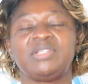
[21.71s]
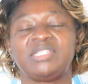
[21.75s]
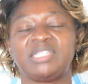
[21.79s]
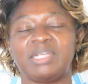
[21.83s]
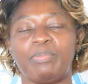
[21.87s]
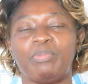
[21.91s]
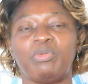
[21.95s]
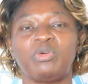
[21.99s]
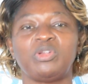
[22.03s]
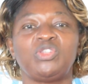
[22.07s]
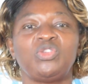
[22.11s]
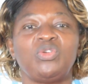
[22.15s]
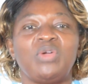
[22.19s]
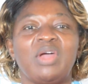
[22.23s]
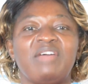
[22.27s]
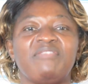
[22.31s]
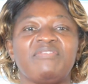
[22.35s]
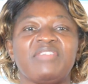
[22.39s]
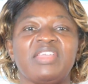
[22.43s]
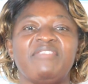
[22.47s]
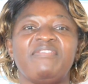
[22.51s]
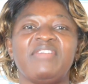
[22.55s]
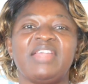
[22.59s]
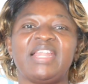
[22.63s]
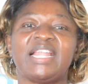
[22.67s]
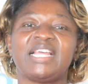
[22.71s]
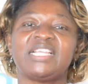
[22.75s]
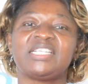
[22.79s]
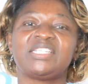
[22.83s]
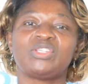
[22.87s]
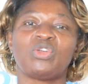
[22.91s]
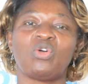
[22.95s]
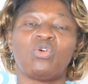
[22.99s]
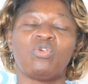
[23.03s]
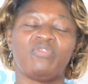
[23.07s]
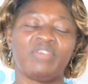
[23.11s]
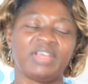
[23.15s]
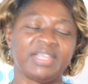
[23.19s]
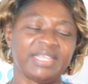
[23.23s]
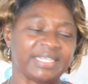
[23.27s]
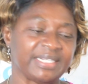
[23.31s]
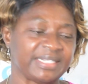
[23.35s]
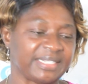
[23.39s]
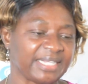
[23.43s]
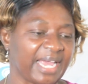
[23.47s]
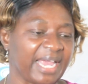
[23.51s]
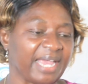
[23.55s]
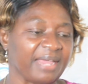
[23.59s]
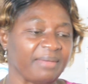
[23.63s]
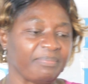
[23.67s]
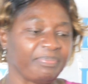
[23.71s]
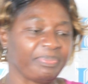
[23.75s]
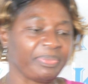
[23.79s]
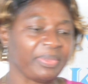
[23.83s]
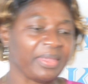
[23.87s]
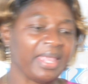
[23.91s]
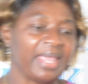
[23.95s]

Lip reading: support you have given us over the time.